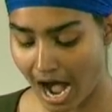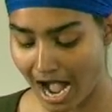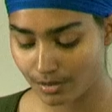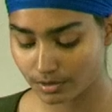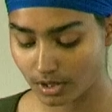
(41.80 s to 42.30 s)

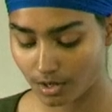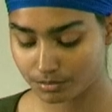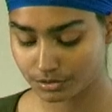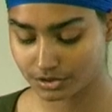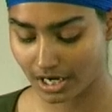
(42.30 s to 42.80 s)
I will
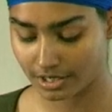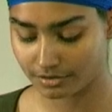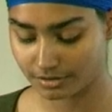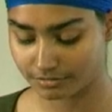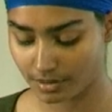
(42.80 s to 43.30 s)
uproot
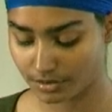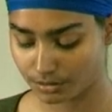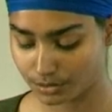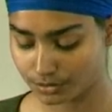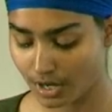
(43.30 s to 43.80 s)
tyranny from the
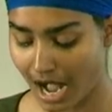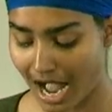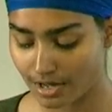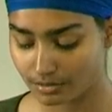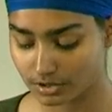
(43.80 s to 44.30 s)
root.
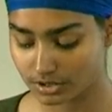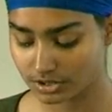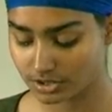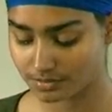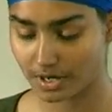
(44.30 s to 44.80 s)
I will
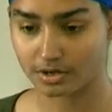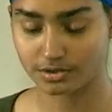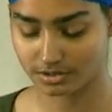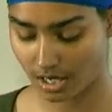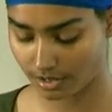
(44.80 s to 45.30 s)
teach
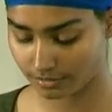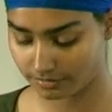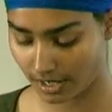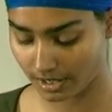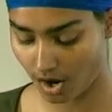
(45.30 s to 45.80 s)
sparrows how to
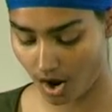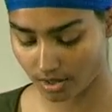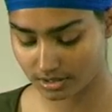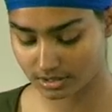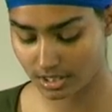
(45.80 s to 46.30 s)
fight
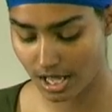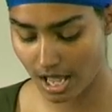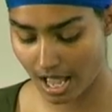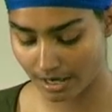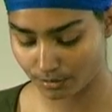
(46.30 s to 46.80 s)
hawks,
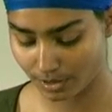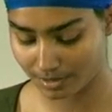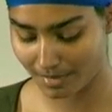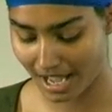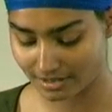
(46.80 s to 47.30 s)
and
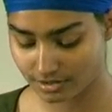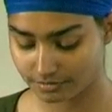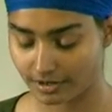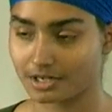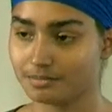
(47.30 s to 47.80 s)
one man to
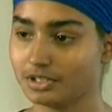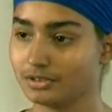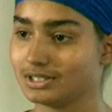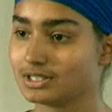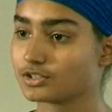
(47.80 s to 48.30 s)
fight a
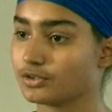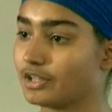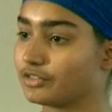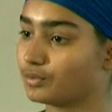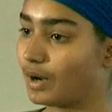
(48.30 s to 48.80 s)
million so
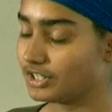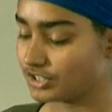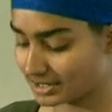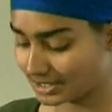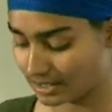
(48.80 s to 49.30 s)
that the
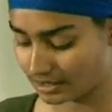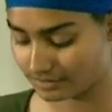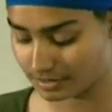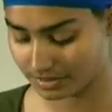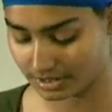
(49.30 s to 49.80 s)
righteous can live
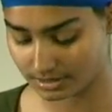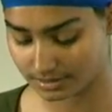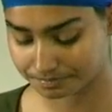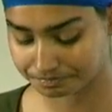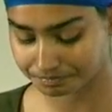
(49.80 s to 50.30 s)
in peace.